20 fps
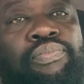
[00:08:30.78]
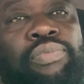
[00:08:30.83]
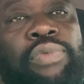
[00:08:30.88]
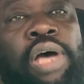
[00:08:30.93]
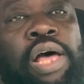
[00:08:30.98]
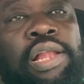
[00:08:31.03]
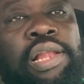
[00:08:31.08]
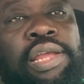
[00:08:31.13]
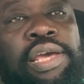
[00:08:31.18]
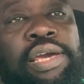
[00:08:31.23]

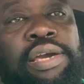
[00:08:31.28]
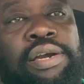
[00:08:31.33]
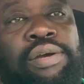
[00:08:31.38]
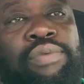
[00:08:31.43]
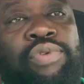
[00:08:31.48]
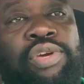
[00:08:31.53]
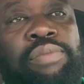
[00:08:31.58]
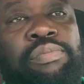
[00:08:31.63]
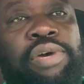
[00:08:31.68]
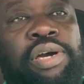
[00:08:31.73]
a
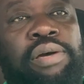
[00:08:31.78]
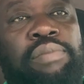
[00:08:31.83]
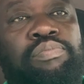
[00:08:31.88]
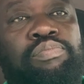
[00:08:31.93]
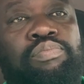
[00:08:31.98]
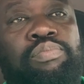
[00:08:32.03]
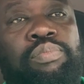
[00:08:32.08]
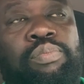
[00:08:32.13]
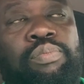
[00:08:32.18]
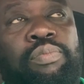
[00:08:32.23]
link with my
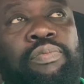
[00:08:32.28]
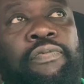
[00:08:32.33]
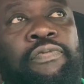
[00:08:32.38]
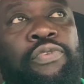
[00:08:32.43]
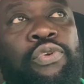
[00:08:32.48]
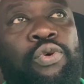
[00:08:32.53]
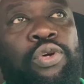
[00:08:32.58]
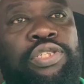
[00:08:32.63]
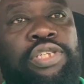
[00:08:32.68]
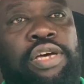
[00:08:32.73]

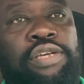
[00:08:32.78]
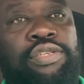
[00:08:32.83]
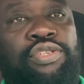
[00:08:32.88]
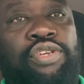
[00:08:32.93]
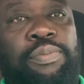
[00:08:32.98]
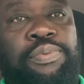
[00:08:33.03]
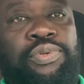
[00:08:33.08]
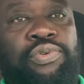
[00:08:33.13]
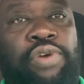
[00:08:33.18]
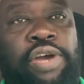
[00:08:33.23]
viewers and
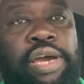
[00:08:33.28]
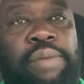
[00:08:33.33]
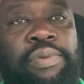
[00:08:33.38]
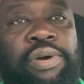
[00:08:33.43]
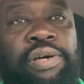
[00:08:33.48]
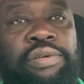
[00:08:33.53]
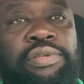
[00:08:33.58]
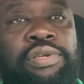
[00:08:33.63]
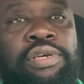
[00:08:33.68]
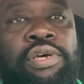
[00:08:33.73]

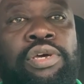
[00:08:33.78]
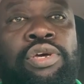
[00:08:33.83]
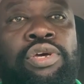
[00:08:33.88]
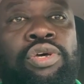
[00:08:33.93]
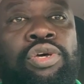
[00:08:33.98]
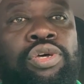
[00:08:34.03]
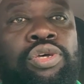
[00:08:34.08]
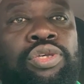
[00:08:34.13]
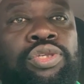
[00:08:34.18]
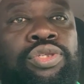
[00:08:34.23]
subscribers.
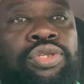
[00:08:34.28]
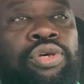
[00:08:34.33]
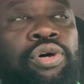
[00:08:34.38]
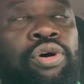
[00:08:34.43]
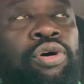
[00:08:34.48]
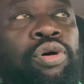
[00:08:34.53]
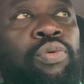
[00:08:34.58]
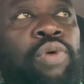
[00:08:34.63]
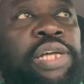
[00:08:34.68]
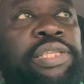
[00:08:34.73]

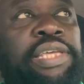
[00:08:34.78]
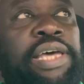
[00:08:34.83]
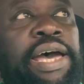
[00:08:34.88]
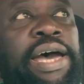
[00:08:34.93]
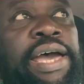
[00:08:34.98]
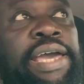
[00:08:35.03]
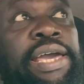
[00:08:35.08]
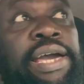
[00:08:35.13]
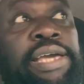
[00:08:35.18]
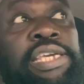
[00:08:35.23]
So what
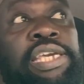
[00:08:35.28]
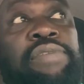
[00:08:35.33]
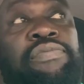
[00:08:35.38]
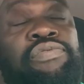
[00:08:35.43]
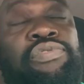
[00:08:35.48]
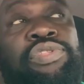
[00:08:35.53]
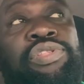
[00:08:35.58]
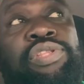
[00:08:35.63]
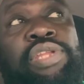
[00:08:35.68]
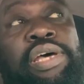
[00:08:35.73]
I
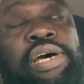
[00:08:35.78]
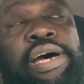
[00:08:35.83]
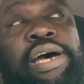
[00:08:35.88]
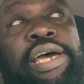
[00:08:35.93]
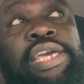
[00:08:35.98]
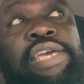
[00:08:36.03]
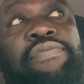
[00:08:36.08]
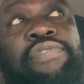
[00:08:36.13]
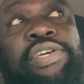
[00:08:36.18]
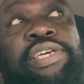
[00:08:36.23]
even
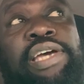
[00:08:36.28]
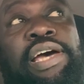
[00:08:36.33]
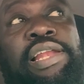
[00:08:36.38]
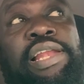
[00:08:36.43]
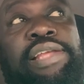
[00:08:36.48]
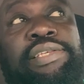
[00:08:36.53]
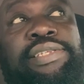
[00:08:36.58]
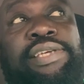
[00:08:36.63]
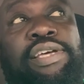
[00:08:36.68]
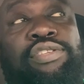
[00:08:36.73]

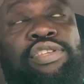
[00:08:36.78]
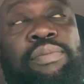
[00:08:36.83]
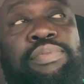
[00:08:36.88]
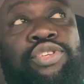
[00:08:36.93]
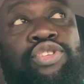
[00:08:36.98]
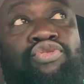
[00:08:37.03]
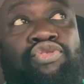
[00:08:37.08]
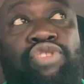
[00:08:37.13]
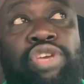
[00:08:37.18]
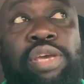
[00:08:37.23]
can set up
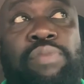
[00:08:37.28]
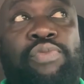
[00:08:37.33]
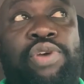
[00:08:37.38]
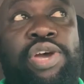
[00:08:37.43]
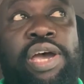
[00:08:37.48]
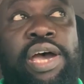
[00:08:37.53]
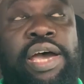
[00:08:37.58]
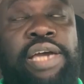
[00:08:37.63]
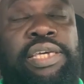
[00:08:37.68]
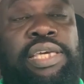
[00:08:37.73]
stream
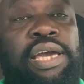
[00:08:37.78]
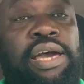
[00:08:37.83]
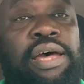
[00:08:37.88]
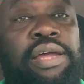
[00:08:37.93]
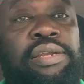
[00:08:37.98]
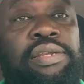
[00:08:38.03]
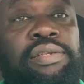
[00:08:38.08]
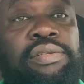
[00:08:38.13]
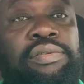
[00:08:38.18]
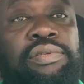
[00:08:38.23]
where I
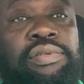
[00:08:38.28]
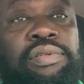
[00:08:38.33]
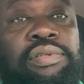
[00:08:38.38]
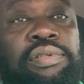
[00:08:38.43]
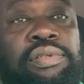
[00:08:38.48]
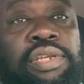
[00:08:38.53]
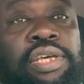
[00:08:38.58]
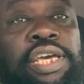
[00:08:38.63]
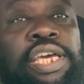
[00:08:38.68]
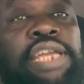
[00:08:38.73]
can
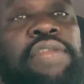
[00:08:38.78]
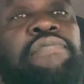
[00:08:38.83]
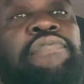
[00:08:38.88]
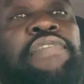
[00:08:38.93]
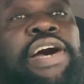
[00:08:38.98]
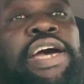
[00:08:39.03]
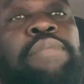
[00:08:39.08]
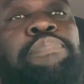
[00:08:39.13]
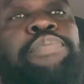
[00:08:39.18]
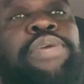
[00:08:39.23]

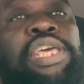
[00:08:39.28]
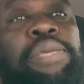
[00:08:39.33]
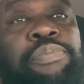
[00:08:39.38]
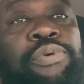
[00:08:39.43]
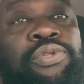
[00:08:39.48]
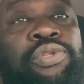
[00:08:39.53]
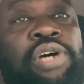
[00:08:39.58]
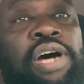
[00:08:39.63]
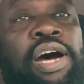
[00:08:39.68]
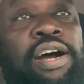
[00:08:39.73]
invite
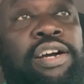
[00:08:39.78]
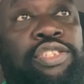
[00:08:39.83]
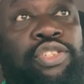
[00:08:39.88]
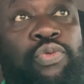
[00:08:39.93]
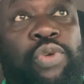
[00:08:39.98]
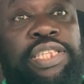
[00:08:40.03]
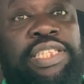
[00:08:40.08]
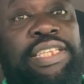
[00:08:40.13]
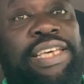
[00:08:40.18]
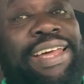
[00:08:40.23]
people to
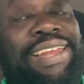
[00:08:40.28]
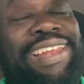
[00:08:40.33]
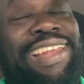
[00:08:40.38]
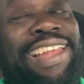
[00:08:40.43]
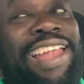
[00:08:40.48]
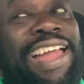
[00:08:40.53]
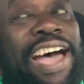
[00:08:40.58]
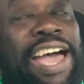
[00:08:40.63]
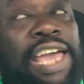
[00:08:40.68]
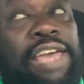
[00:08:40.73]
ask questions
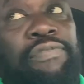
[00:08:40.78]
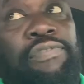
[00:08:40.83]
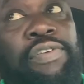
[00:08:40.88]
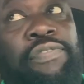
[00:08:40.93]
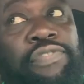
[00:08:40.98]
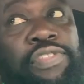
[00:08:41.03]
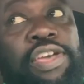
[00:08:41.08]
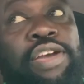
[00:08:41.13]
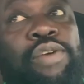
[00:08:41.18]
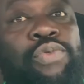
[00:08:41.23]
live
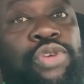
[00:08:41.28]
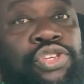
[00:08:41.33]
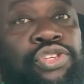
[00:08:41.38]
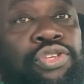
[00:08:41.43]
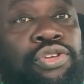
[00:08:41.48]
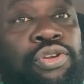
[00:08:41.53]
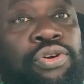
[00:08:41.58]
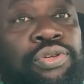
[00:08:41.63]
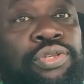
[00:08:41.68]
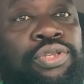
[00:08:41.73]
if they wish
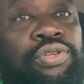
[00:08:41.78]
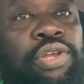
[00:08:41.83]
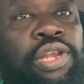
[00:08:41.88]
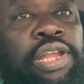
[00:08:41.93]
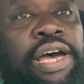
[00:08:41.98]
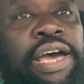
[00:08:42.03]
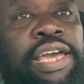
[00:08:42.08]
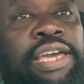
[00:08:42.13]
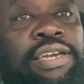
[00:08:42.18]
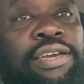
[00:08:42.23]
to do. So
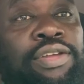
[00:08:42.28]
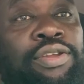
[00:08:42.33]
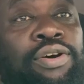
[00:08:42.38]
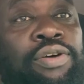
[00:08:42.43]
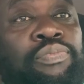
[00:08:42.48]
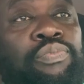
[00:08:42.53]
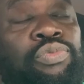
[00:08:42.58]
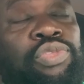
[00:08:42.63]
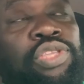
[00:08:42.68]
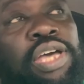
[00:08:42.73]
like,
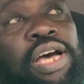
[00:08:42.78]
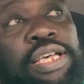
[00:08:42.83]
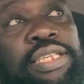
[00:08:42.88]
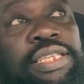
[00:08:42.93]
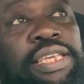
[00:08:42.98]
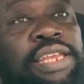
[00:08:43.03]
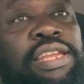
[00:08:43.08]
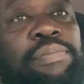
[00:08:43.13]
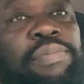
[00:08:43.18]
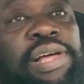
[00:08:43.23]
I
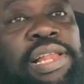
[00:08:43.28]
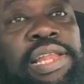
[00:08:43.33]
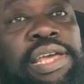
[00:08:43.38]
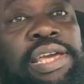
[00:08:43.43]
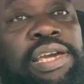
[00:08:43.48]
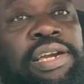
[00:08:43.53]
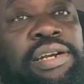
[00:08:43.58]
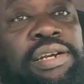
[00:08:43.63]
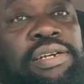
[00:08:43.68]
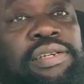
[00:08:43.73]
send them a
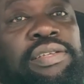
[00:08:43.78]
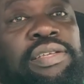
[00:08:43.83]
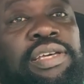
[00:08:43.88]
link